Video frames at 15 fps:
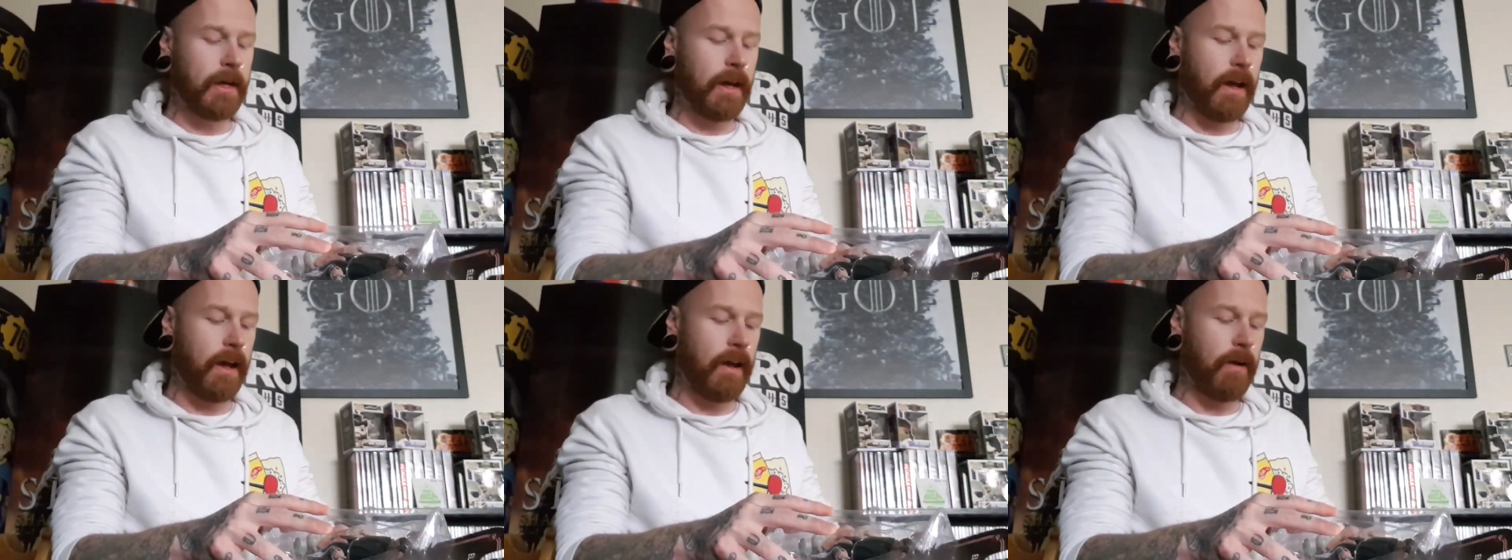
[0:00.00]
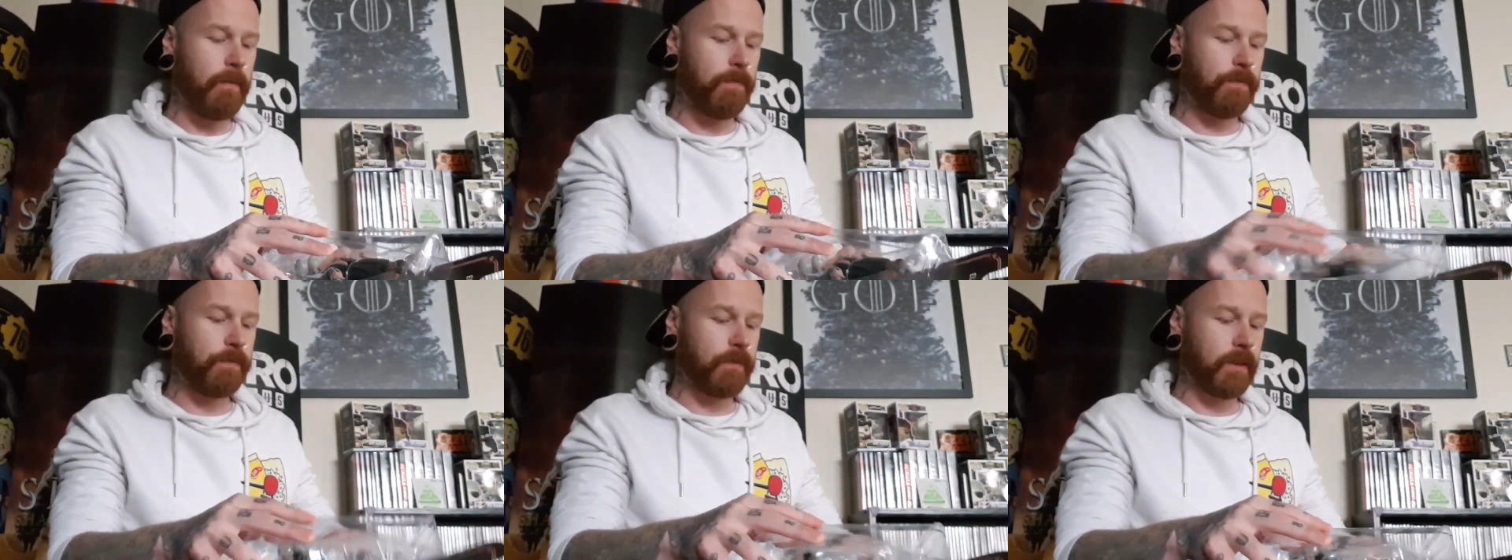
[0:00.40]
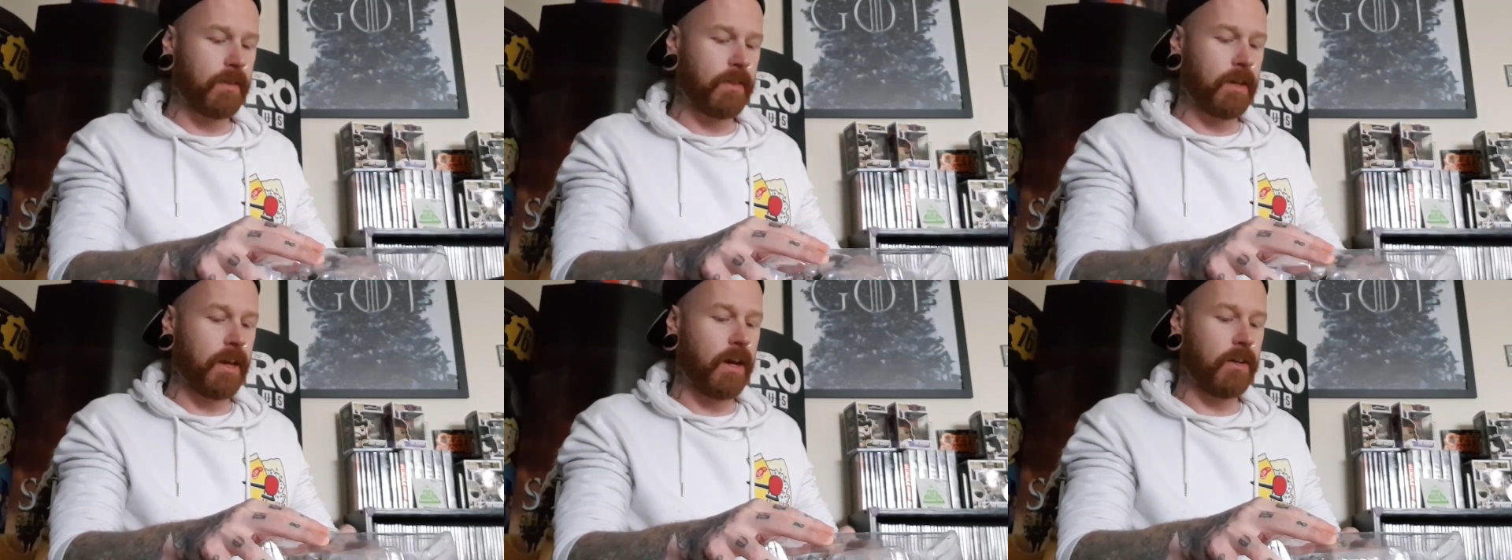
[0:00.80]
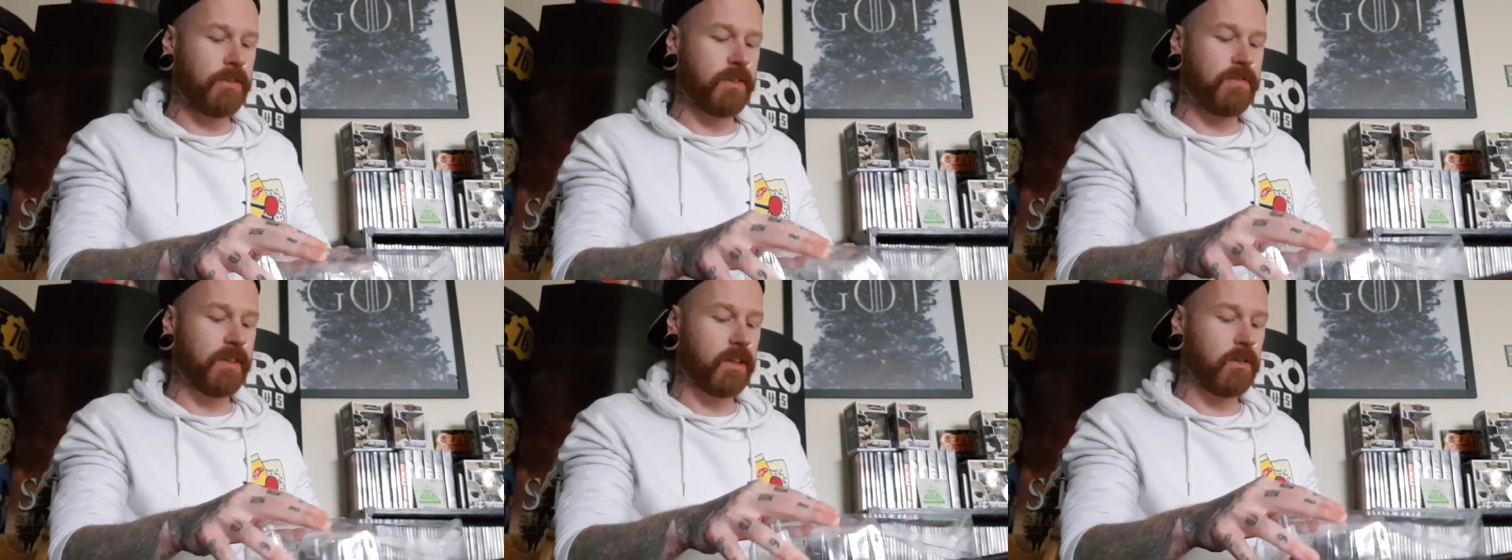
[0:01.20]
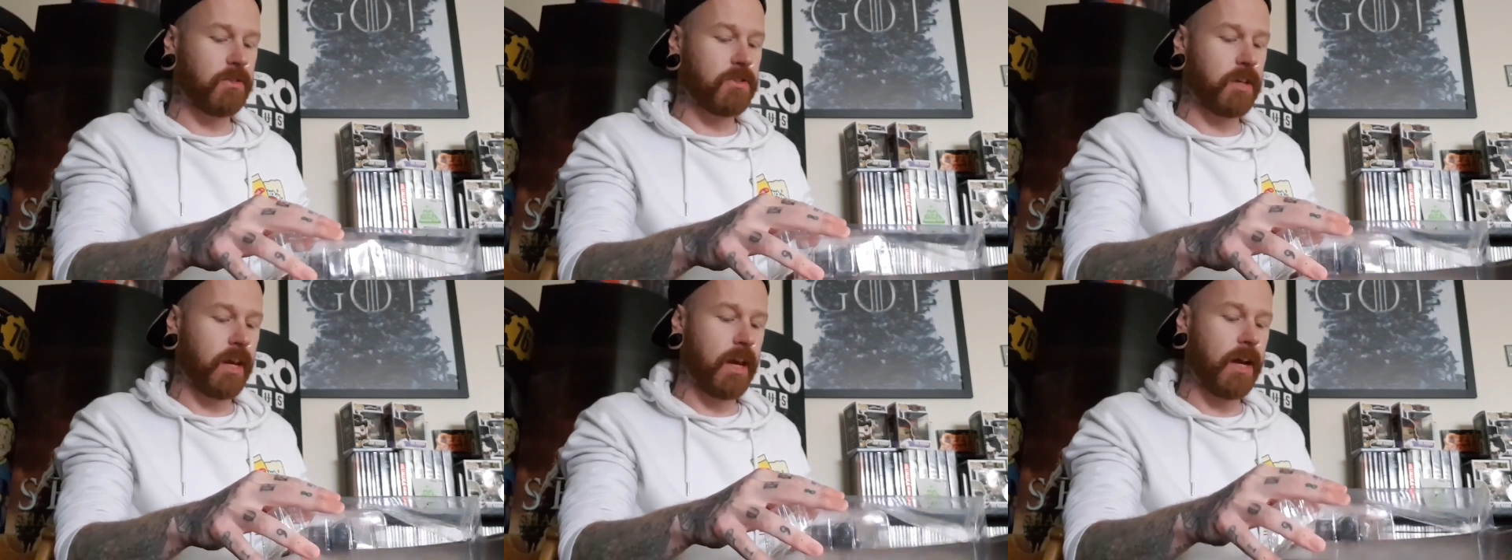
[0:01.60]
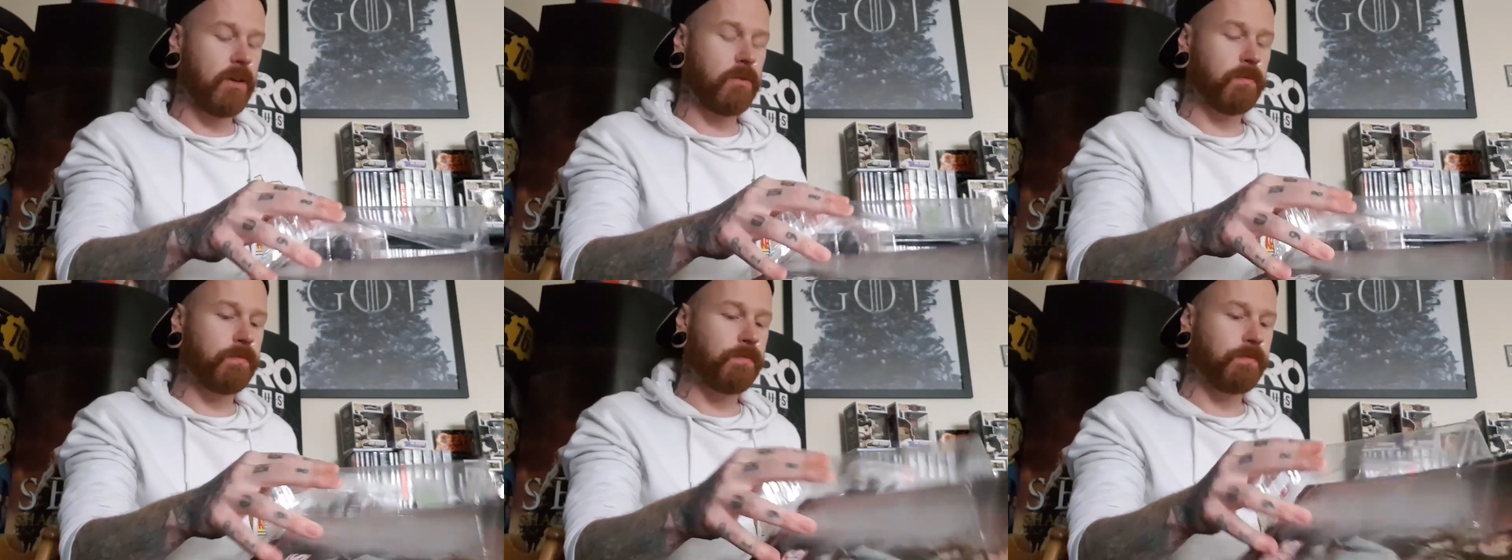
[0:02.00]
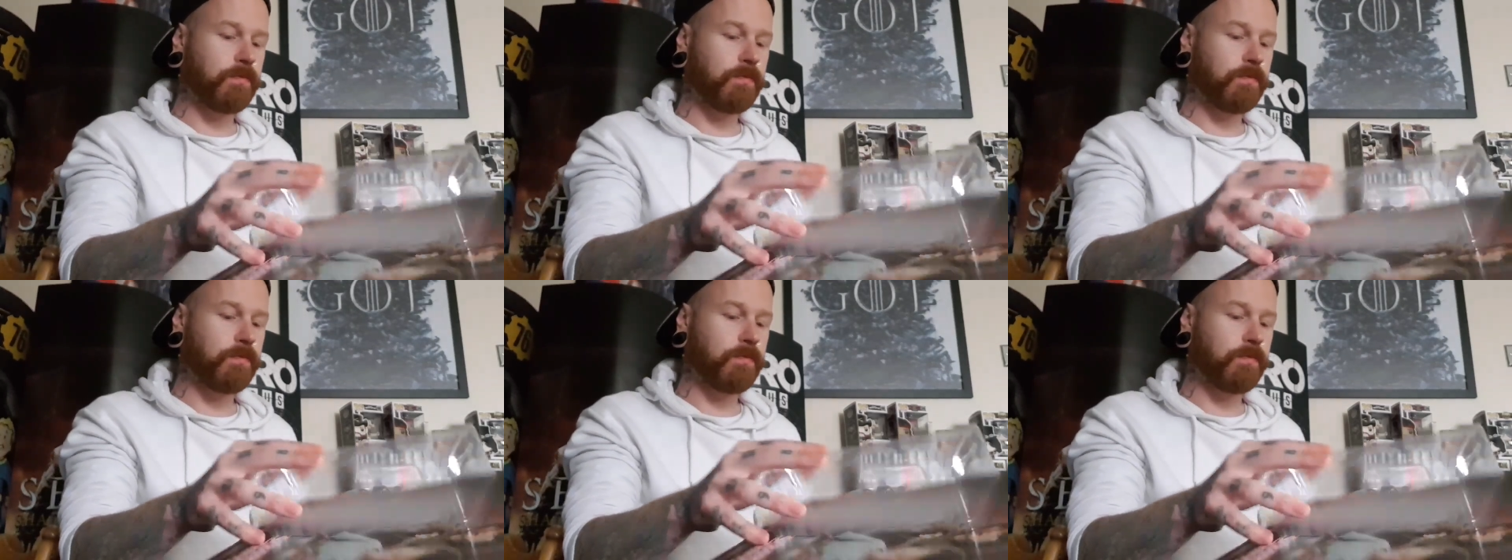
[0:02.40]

They are difficult to get out,